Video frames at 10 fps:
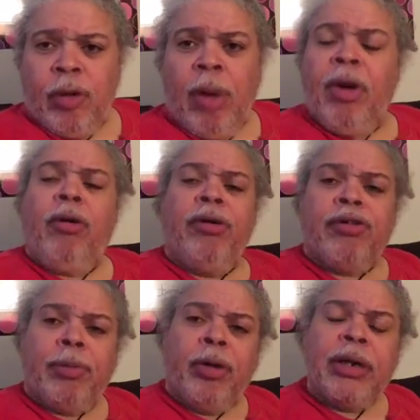Or I'm going to only
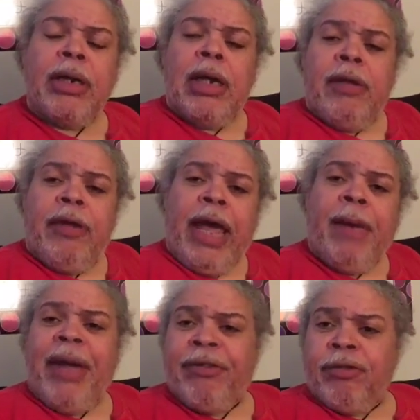support the
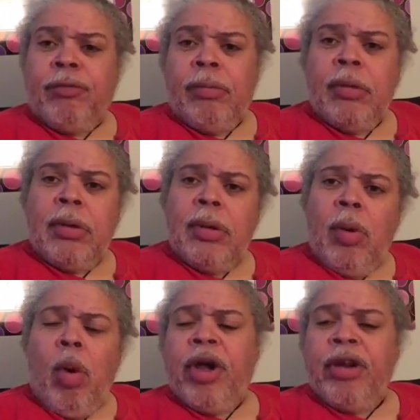MS
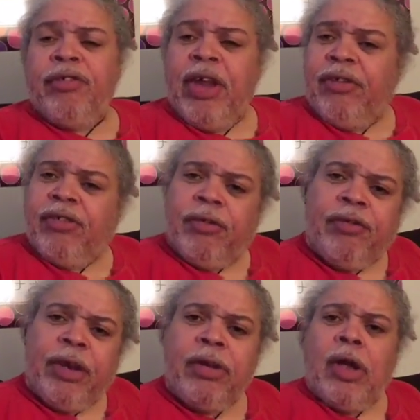organizations
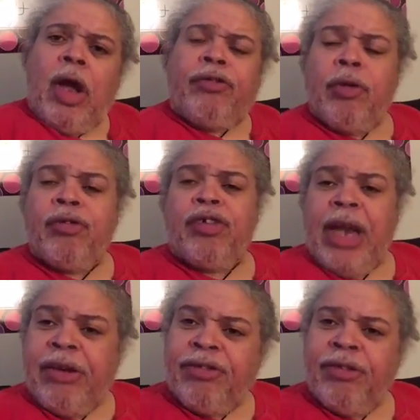and
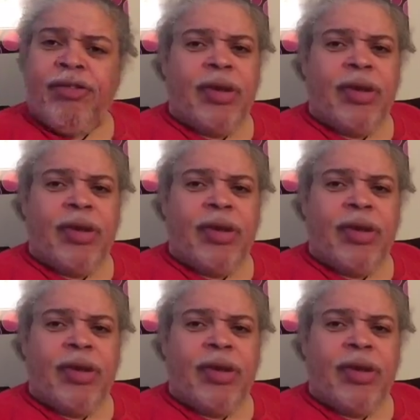associations.